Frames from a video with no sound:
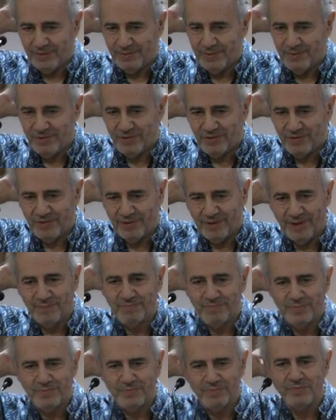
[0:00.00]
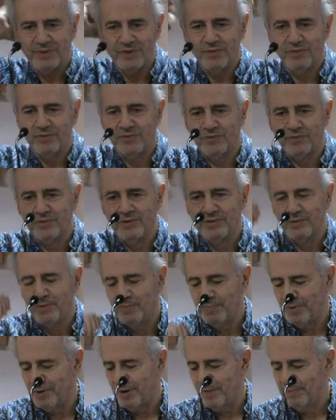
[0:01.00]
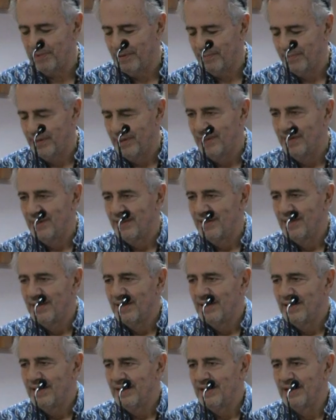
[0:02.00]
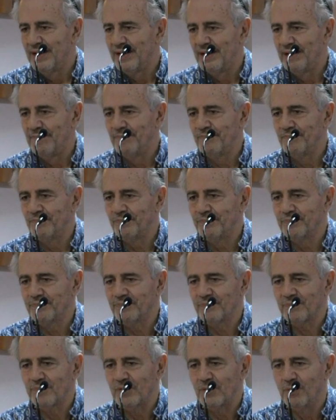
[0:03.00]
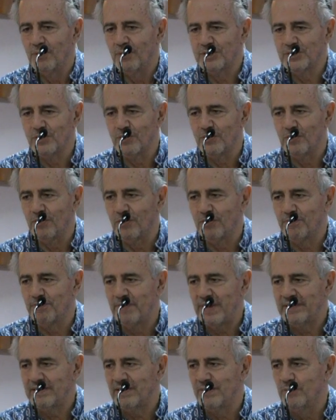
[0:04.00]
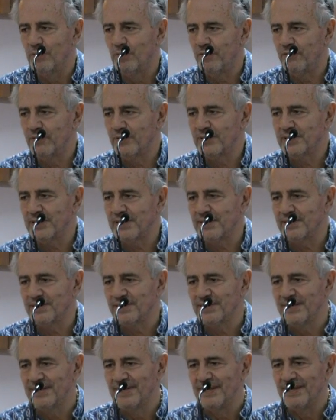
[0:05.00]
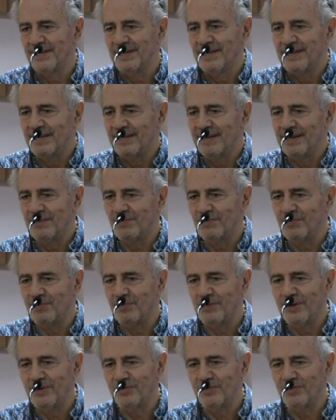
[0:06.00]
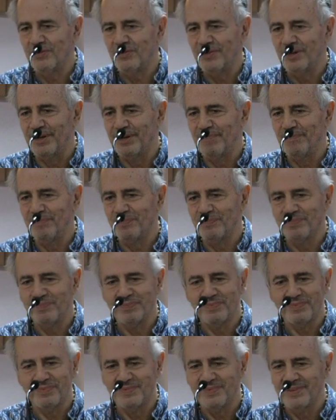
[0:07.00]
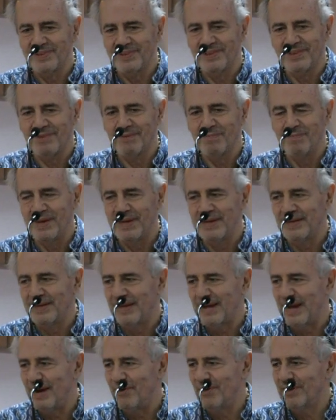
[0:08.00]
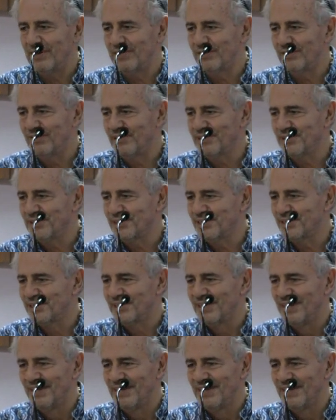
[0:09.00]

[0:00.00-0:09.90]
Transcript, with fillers: which uh, no problem, um, also called Metamorphosis, in which um, the main character is